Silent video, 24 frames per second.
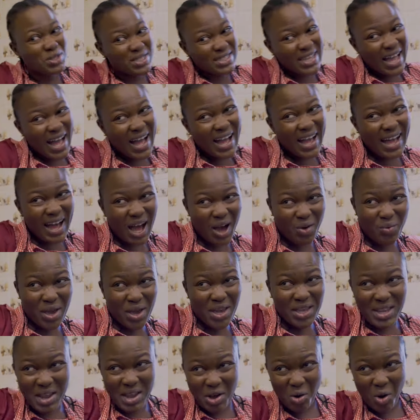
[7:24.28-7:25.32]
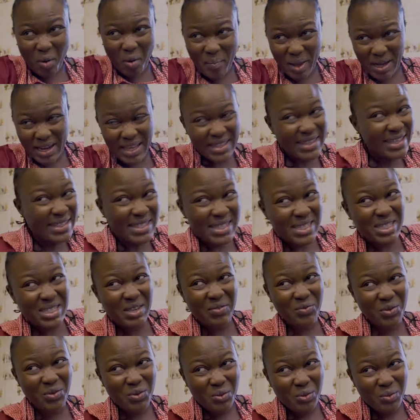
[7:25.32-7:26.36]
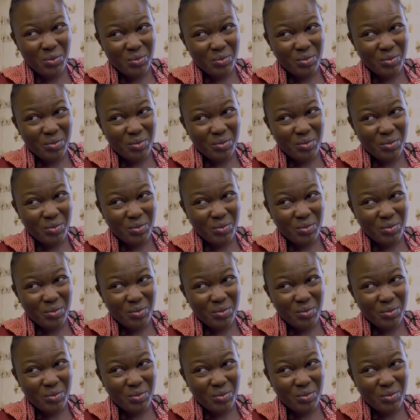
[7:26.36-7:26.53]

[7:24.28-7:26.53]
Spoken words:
tanker where they call Belay, they deceive you.